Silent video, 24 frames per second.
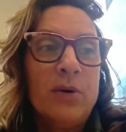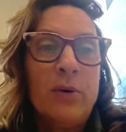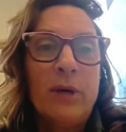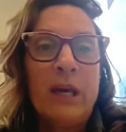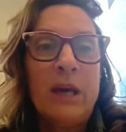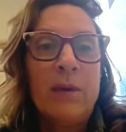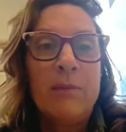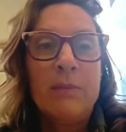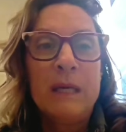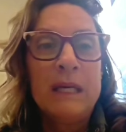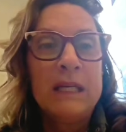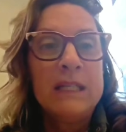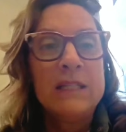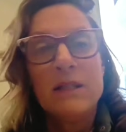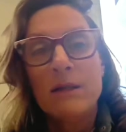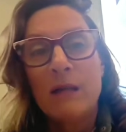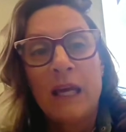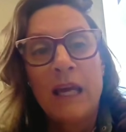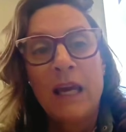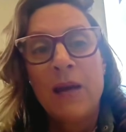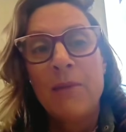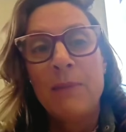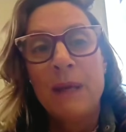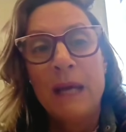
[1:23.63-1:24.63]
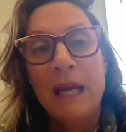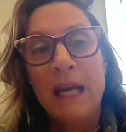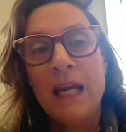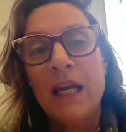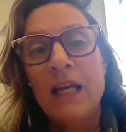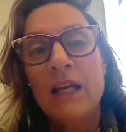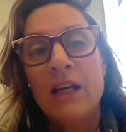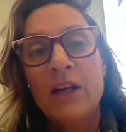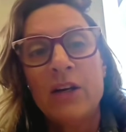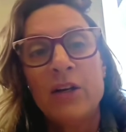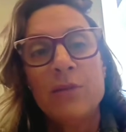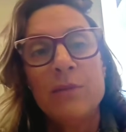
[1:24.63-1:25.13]
campaign to
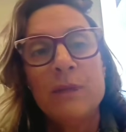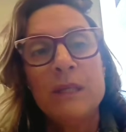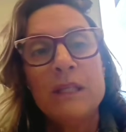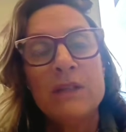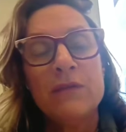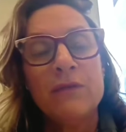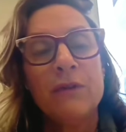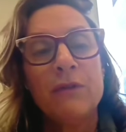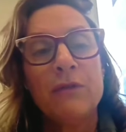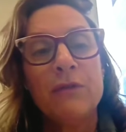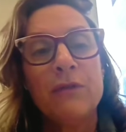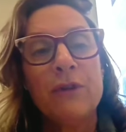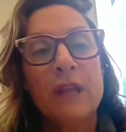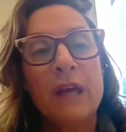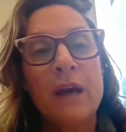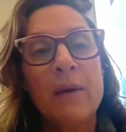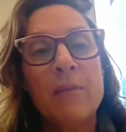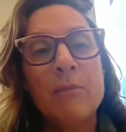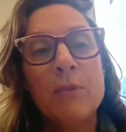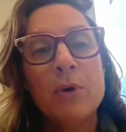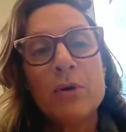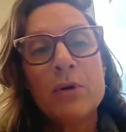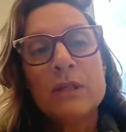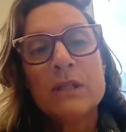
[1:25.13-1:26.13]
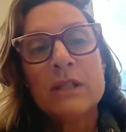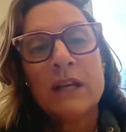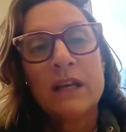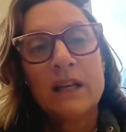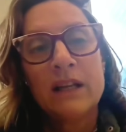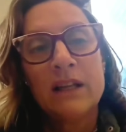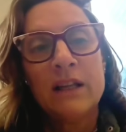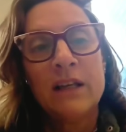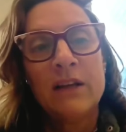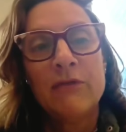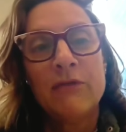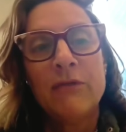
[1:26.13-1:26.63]
campaign, it could be different for them. Most
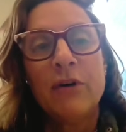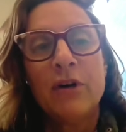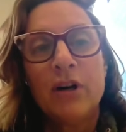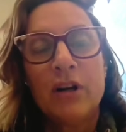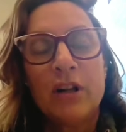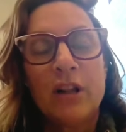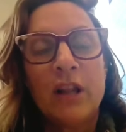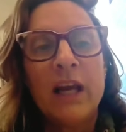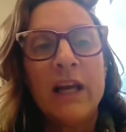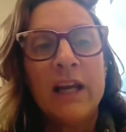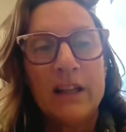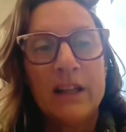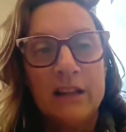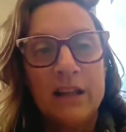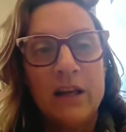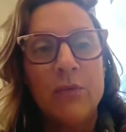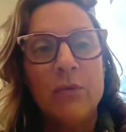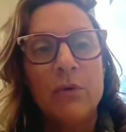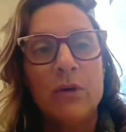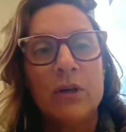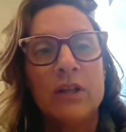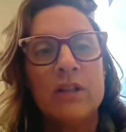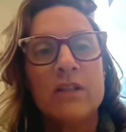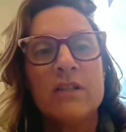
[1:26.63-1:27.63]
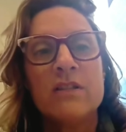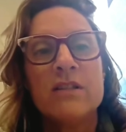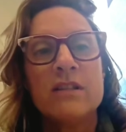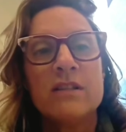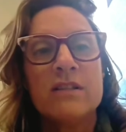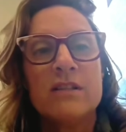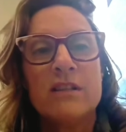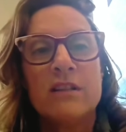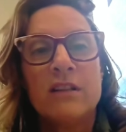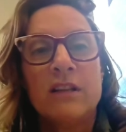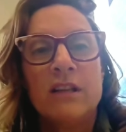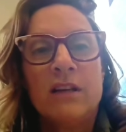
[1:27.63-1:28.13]
likely for a client, they will
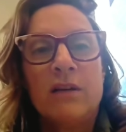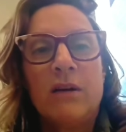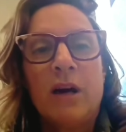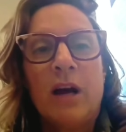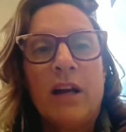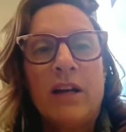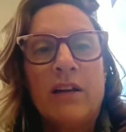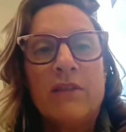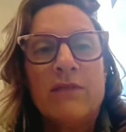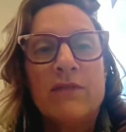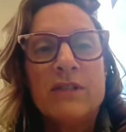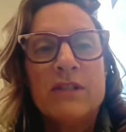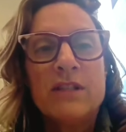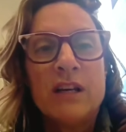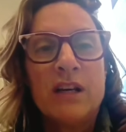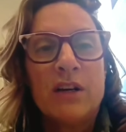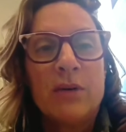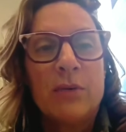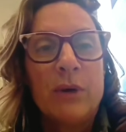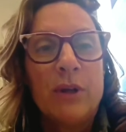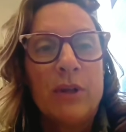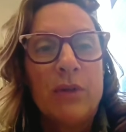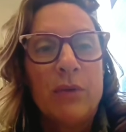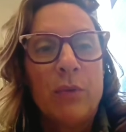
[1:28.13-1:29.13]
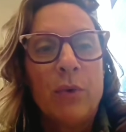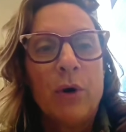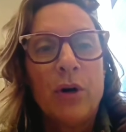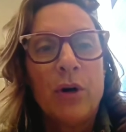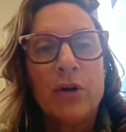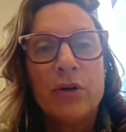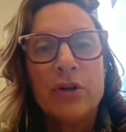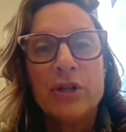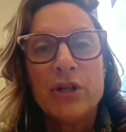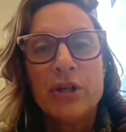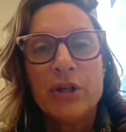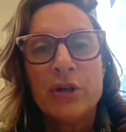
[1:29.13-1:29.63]
consistently kind of stick with one
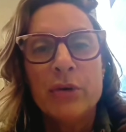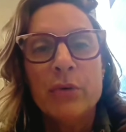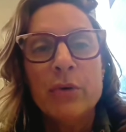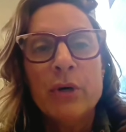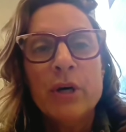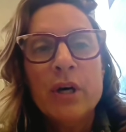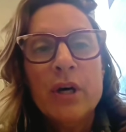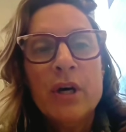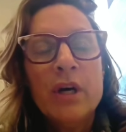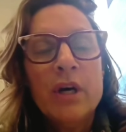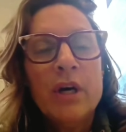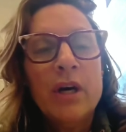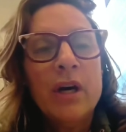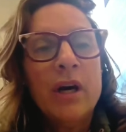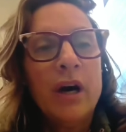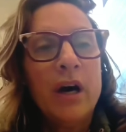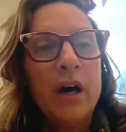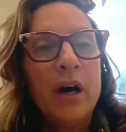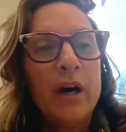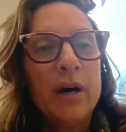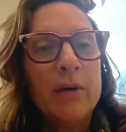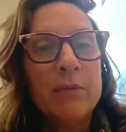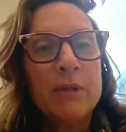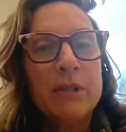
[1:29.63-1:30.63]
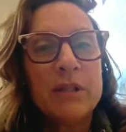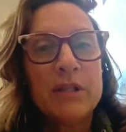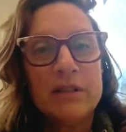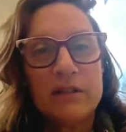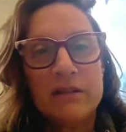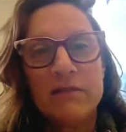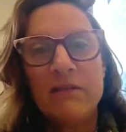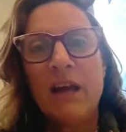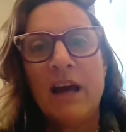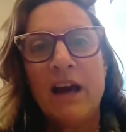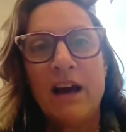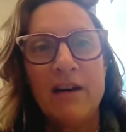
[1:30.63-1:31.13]
or two, to
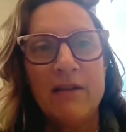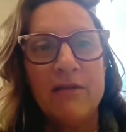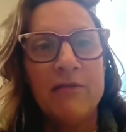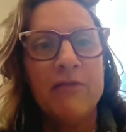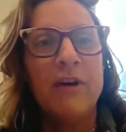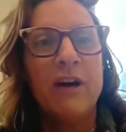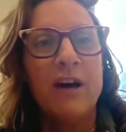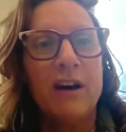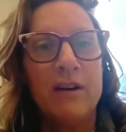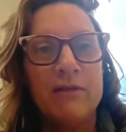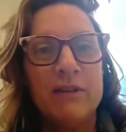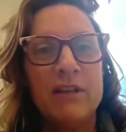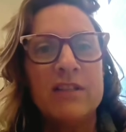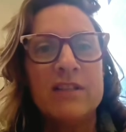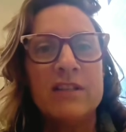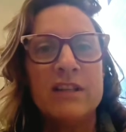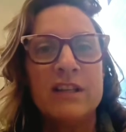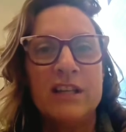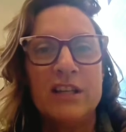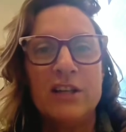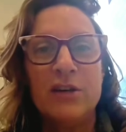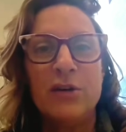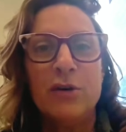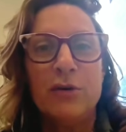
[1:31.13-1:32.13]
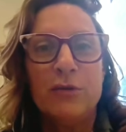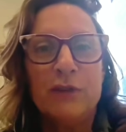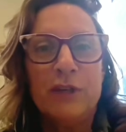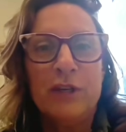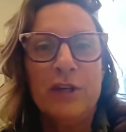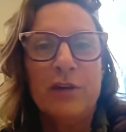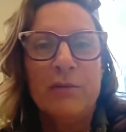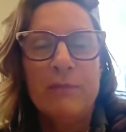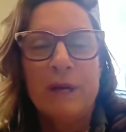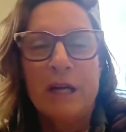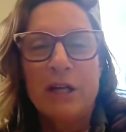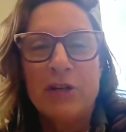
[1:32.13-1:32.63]
have obviously year over
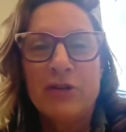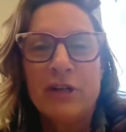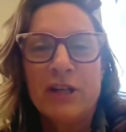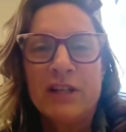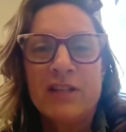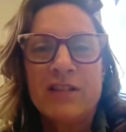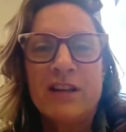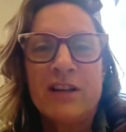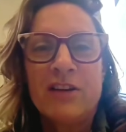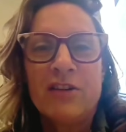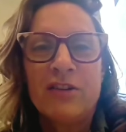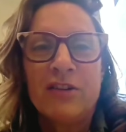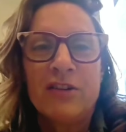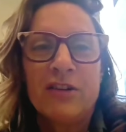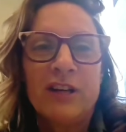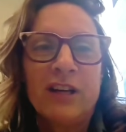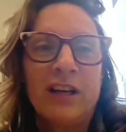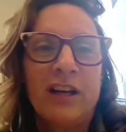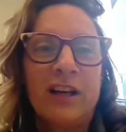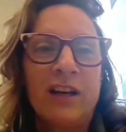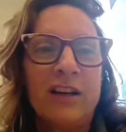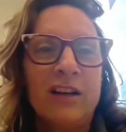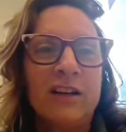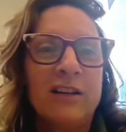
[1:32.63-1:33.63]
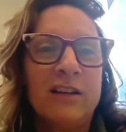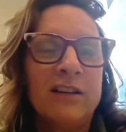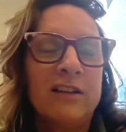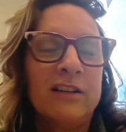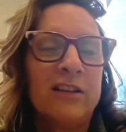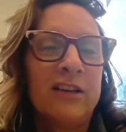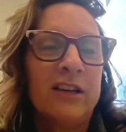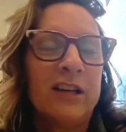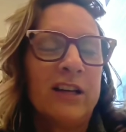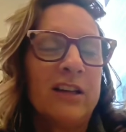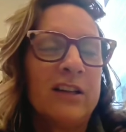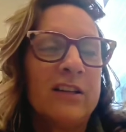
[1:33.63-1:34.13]
year metrics that are looking
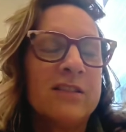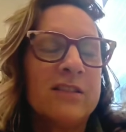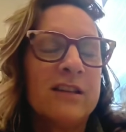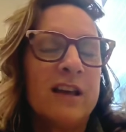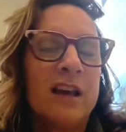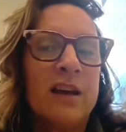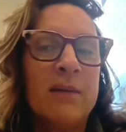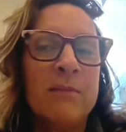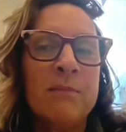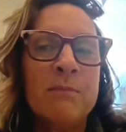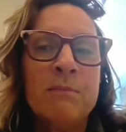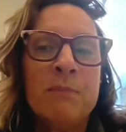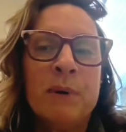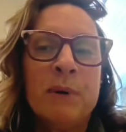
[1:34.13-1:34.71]
the same.